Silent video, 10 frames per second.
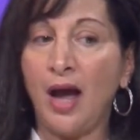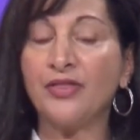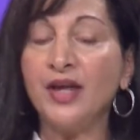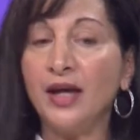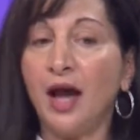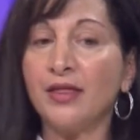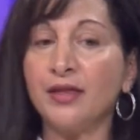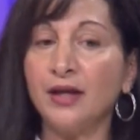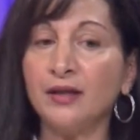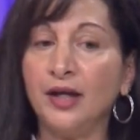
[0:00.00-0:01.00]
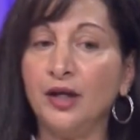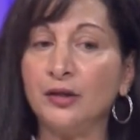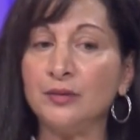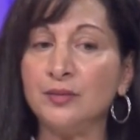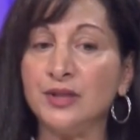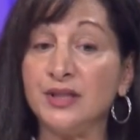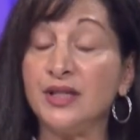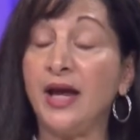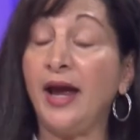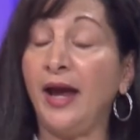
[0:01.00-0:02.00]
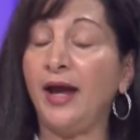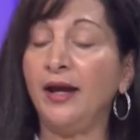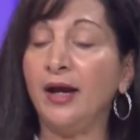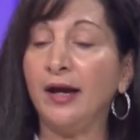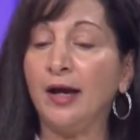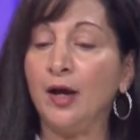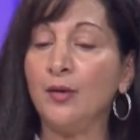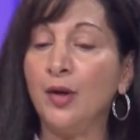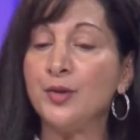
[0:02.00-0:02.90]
I think I think that today uh,